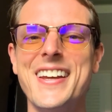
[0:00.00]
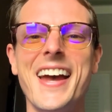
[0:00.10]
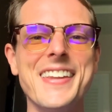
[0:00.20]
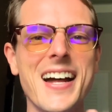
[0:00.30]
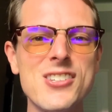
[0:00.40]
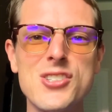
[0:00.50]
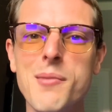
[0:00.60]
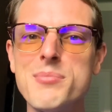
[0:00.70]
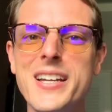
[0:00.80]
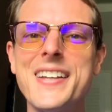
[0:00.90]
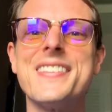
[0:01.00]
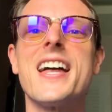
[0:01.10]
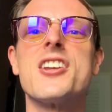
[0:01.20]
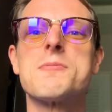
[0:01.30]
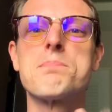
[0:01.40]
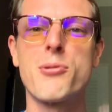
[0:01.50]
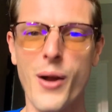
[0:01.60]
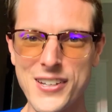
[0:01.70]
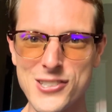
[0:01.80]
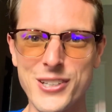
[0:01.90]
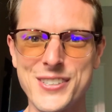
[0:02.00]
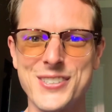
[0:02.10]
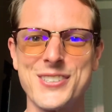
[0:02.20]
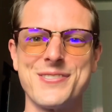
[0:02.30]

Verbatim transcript: And that's something that is priceless.